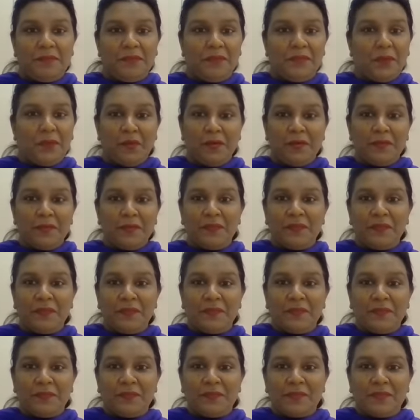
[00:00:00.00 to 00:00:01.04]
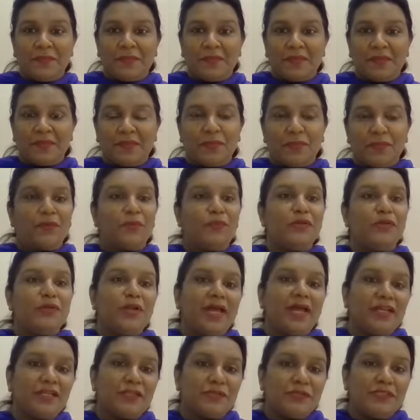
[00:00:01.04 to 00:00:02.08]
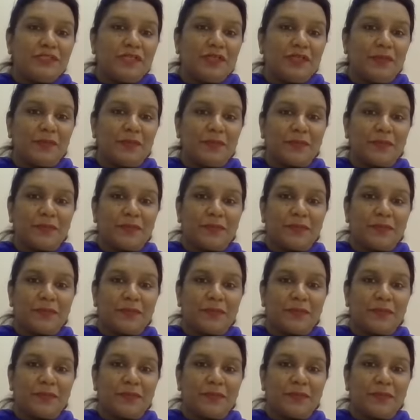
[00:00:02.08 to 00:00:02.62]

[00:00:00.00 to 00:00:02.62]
No? What would you like to see?